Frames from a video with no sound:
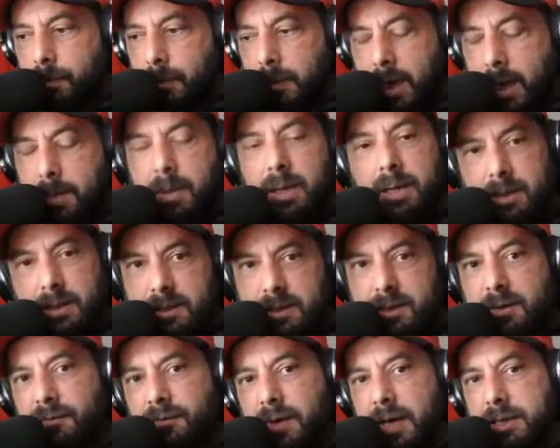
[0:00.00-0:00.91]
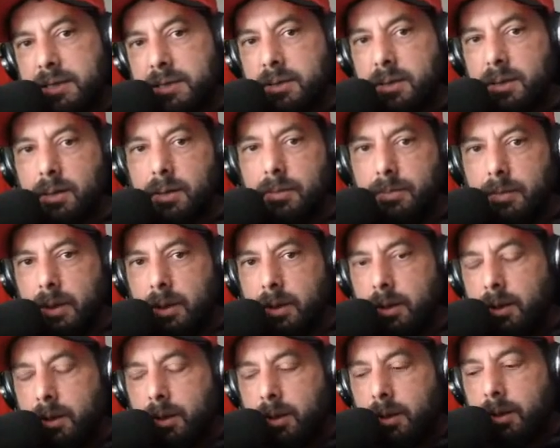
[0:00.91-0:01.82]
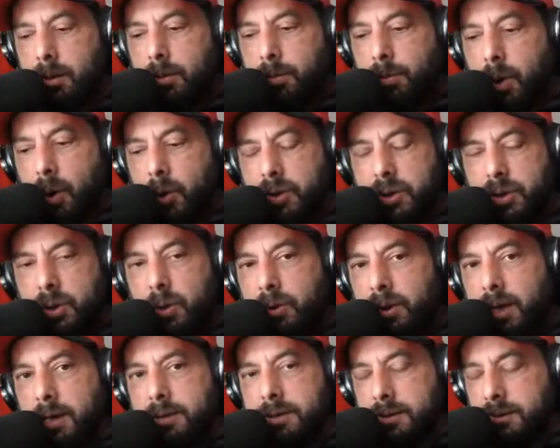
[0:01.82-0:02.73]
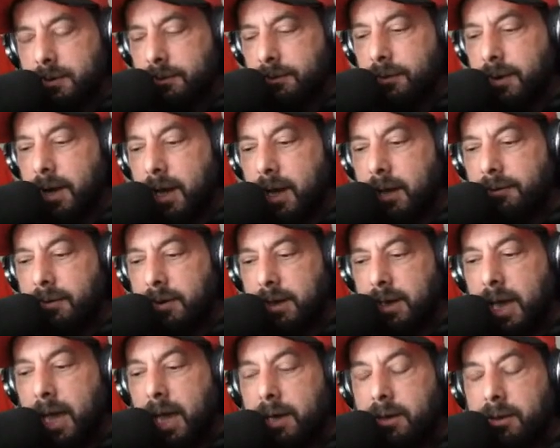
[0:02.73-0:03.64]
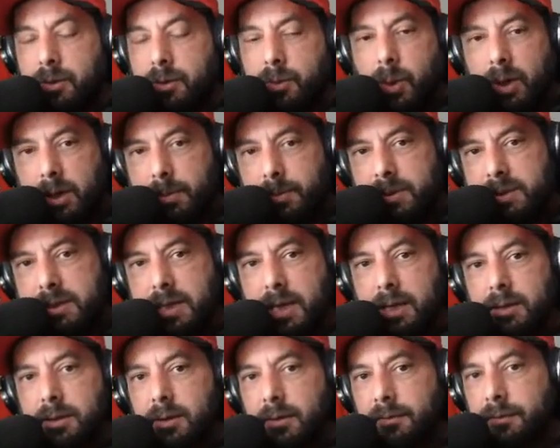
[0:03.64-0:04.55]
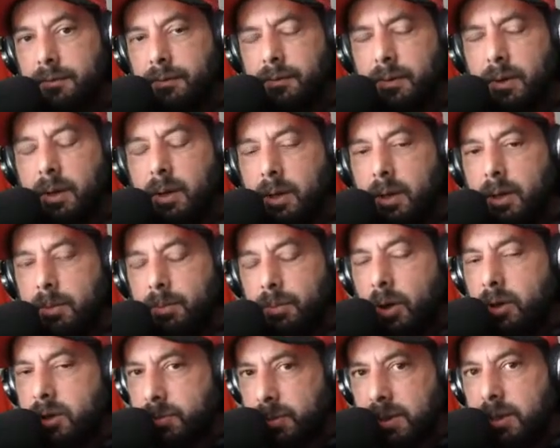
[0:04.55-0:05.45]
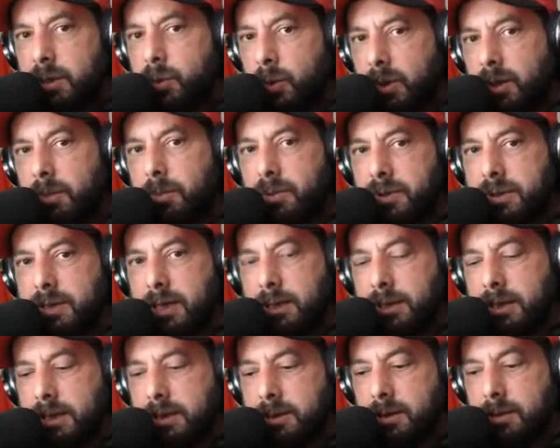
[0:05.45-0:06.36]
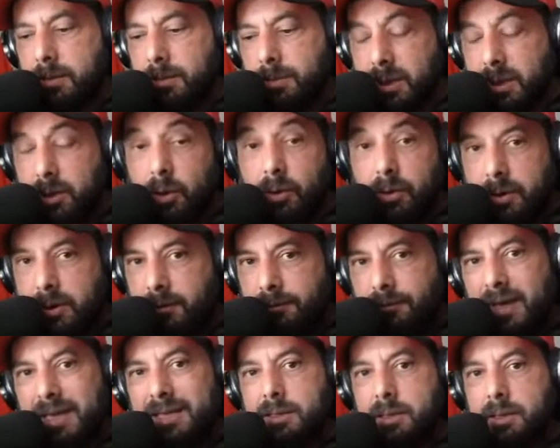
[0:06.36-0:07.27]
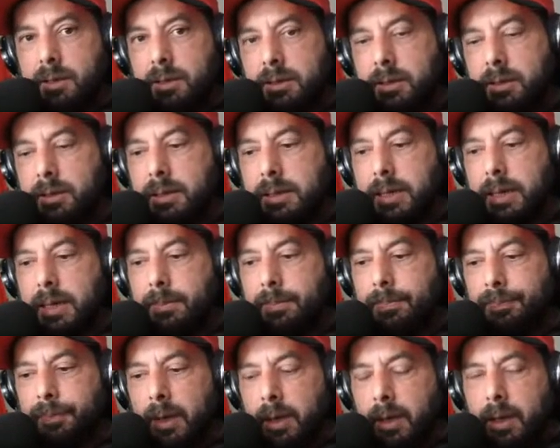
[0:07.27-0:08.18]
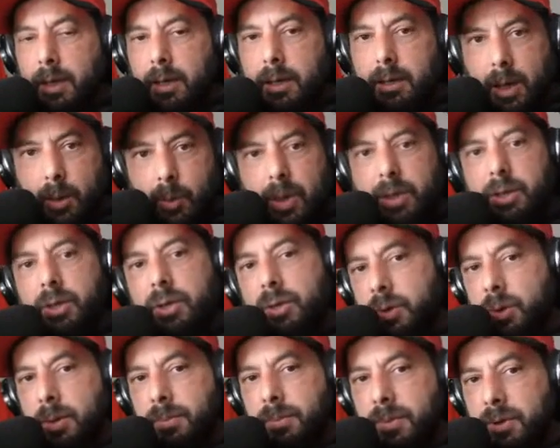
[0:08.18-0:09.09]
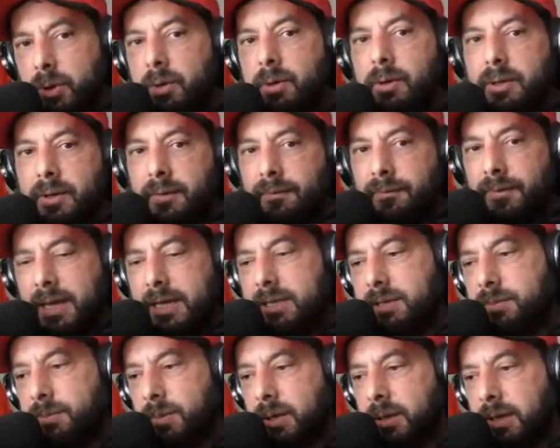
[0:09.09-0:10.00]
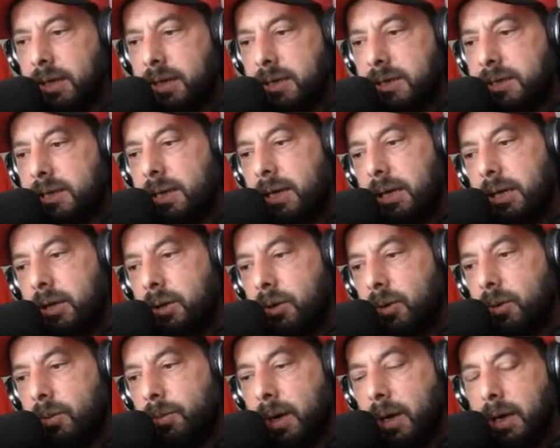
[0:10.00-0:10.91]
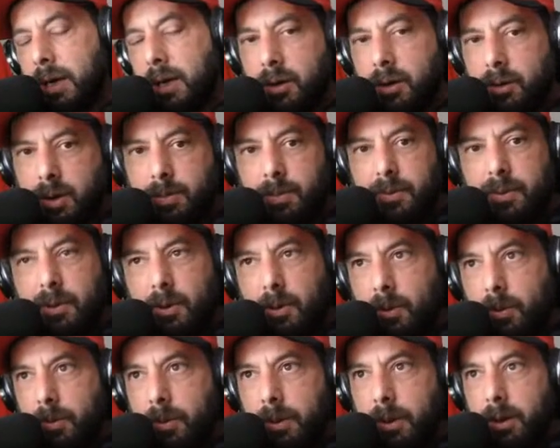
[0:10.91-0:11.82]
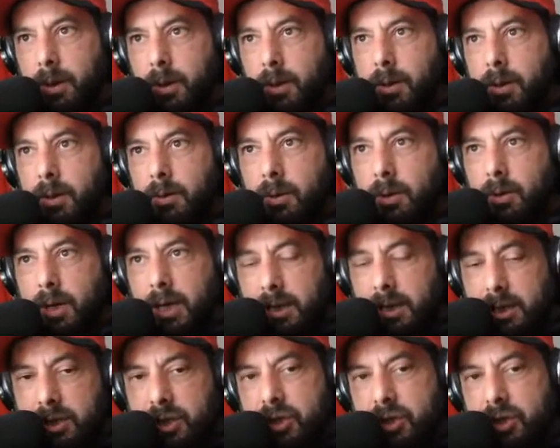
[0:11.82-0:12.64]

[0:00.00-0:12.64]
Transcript: came in as an investor post 2005, and he had 20% of approximately 20% as a minority investor into the club. Now, when you do a minority investment, it's like you buying crypto or any